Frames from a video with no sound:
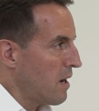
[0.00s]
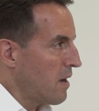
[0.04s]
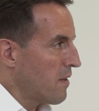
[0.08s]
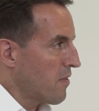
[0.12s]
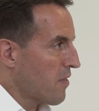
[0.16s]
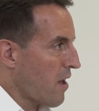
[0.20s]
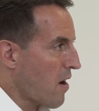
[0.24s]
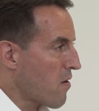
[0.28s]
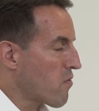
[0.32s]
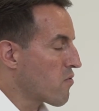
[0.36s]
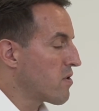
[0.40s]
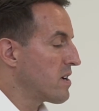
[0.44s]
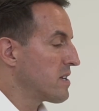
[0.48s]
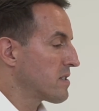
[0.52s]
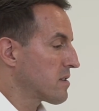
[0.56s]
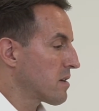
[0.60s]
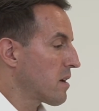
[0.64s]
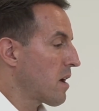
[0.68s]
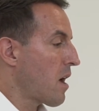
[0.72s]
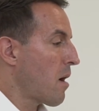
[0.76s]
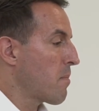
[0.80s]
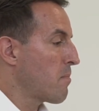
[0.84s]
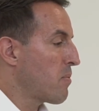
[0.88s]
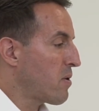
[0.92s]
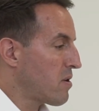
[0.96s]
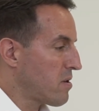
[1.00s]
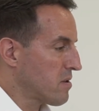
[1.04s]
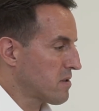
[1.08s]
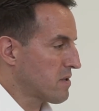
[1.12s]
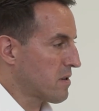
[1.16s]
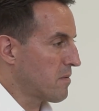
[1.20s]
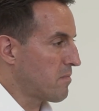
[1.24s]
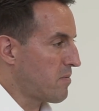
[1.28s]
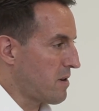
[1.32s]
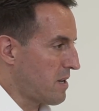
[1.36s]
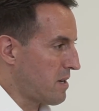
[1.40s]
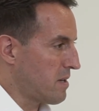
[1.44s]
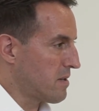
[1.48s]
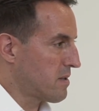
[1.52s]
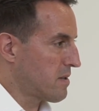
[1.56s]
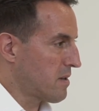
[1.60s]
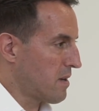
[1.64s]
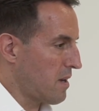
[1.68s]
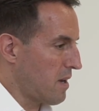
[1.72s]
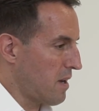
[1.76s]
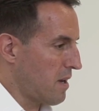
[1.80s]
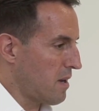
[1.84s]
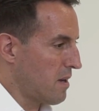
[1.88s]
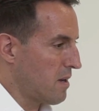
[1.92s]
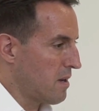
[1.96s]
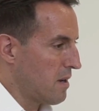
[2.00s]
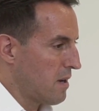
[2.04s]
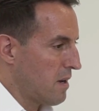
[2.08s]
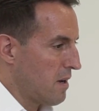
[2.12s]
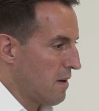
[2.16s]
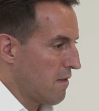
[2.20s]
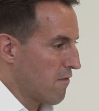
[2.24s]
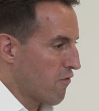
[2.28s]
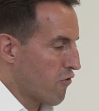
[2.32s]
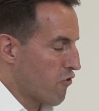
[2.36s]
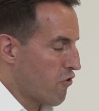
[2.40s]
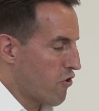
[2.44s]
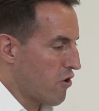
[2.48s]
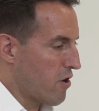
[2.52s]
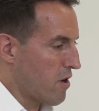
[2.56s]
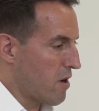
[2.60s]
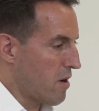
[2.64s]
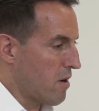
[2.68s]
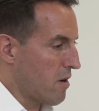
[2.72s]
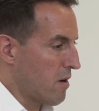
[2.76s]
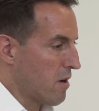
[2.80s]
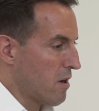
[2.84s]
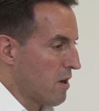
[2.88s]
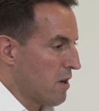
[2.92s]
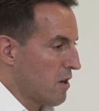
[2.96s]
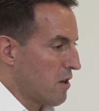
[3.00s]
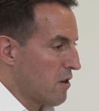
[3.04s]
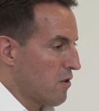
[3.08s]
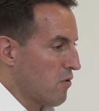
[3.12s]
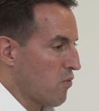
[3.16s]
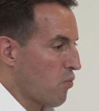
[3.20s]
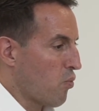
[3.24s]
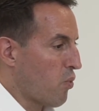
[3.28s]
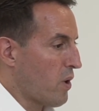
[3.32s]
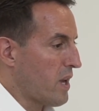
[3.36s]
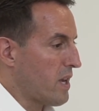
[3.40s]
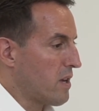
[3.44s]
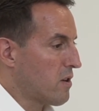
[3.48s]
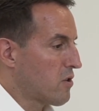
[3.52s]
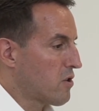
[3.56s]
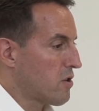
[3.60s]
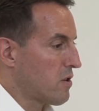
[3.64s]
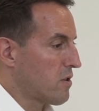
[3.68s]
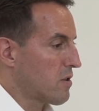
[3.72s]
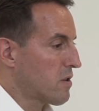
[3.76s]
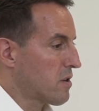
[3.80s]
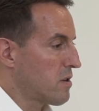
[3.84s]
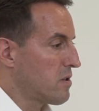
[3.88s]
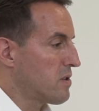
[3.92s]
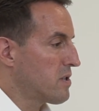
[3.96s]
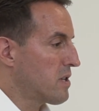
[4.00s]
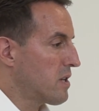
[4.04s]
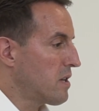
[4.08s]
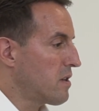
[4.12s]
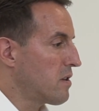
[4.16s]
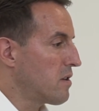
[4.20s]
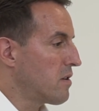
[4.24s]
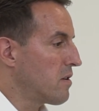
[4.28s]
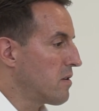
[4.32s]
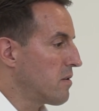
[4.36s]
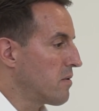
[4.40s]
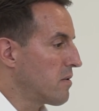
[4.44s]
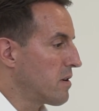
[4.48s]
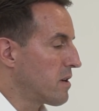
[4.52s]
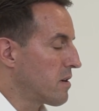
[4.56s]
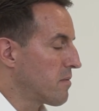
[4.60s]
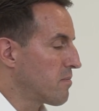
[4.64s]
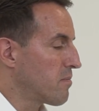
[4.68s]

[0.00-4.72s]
There is a possibility that we could continue